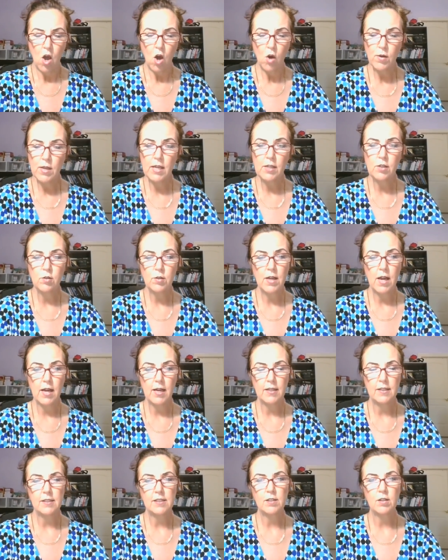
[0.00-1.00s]
Okay, you
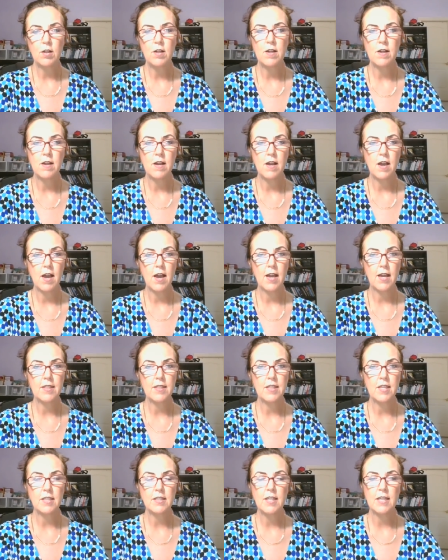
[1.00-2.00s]
guys, I
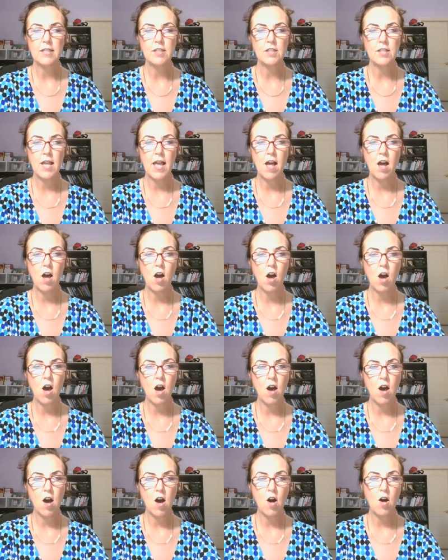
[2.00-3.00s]
think that's
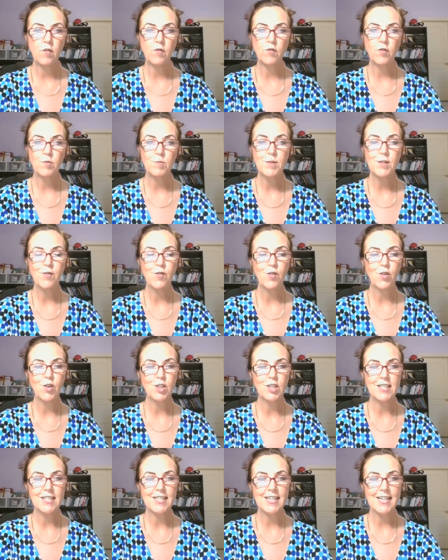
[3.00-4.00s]
all for me for
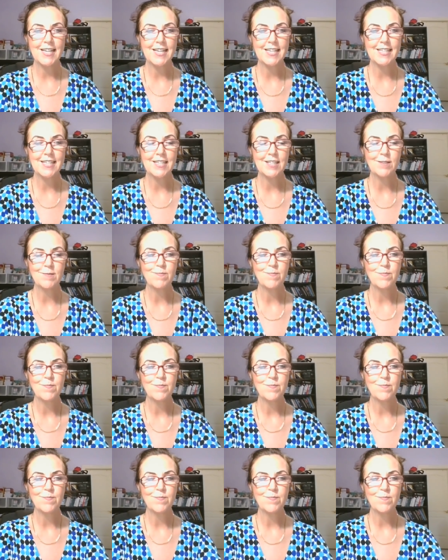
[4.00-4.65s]
today.